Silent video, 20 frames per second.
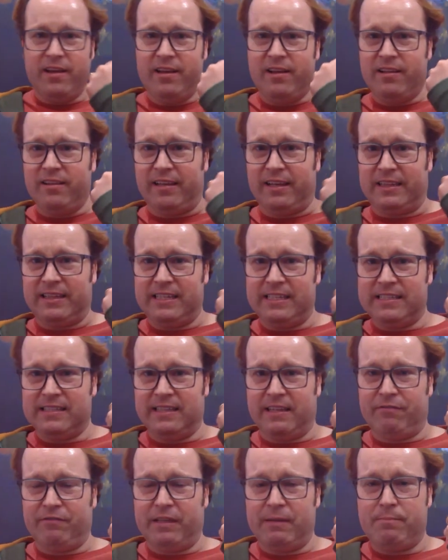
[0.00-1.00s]
Like this
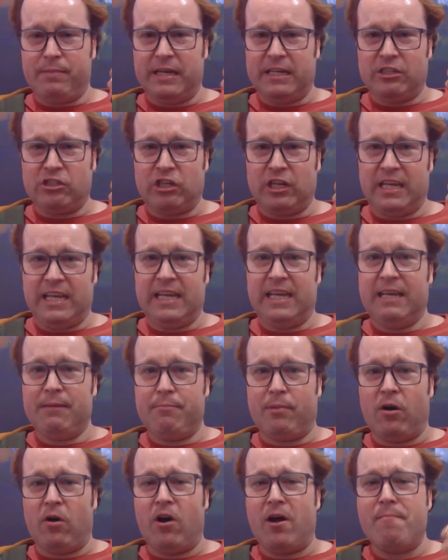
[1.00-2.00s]
lovely picture here
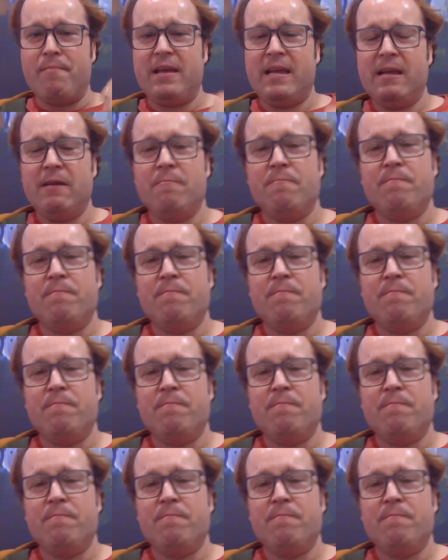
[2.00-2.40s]
behind me.